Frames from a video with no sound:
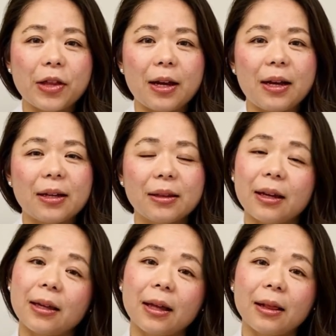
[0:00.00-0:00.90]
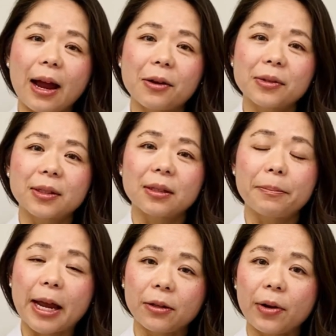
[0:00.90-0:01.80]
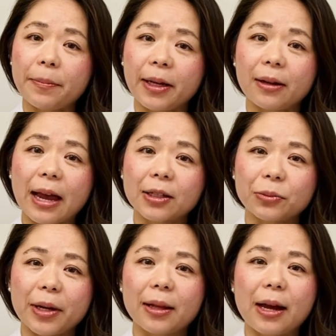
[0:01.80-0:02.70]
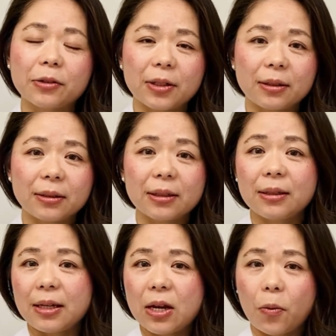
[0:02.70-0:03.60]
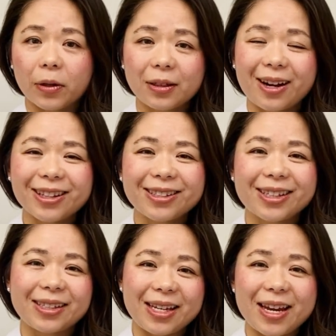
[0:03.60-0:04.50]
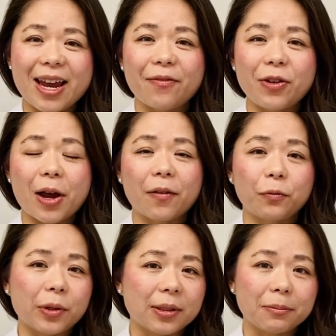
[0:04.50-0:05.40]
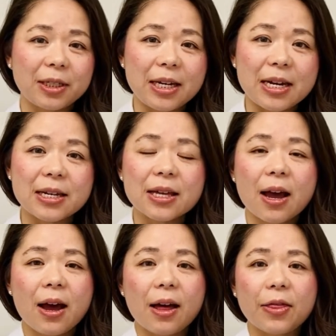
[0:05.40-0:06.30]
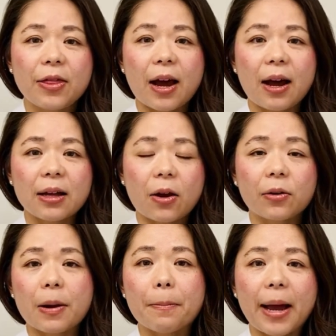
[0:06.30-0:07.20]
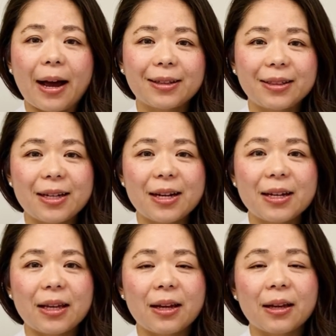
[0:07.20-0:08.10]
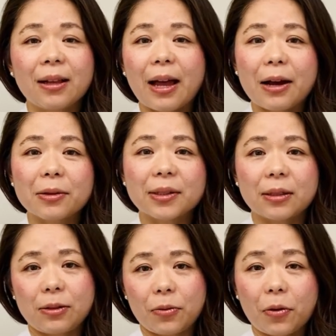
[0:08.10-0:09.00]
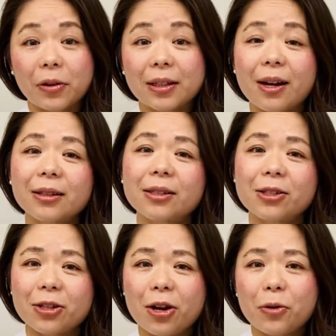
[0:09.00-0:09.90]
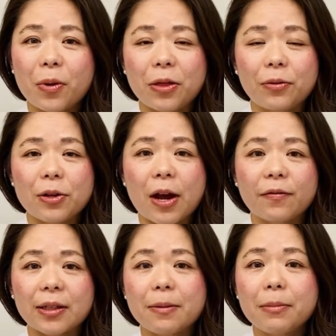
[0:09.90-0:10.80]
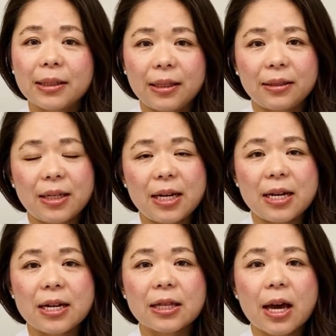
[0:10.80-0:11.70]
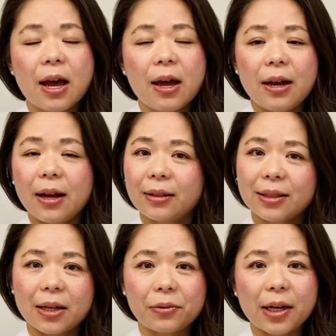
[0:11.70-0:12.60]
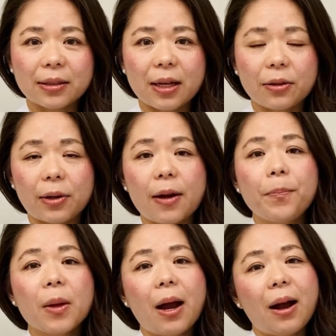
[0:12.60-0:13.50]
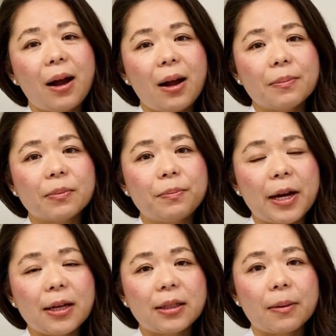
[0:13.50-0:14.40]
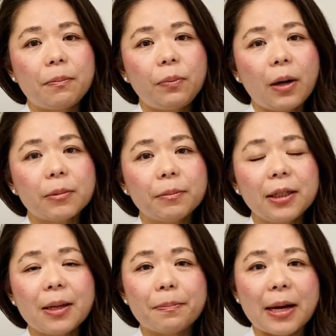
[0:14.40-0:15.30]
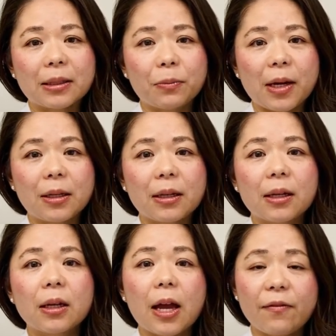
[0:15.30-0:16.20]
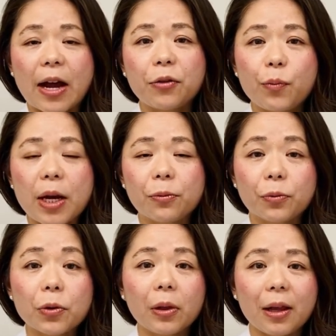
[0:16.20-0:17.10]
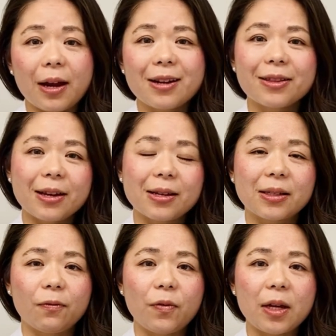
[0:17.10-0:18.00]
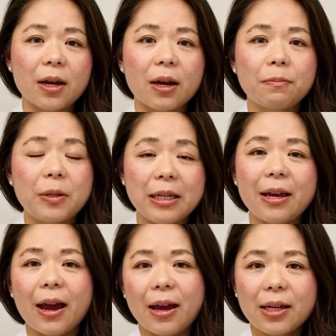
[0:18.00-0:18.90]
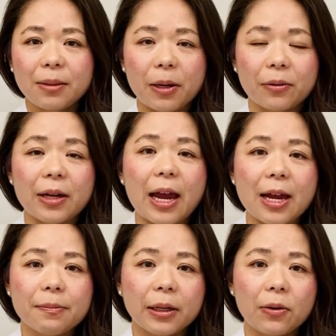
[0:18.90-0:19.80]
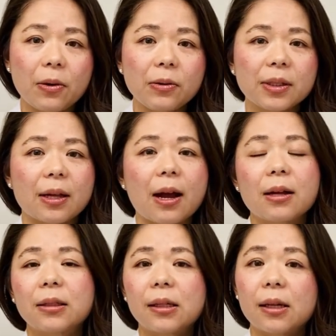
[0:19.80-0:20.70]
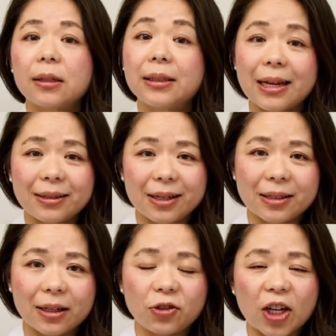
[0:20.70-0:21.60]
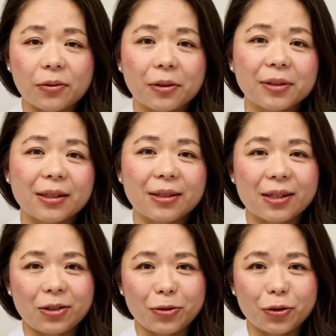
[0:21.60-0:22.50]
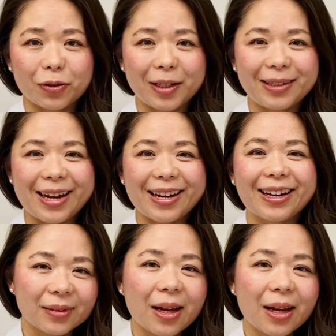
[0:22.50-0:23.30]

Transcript: And it allows, the panoramic x-ray allows also, the orthodontist to see if you have wisdom teeth that are impacted. It allows your orthodontist to know whether you have any missing teeth, etc., etc. Um, but probably the best way to evaluate root length is via PAs, periapicals, that the dentist, the general dentist usually take.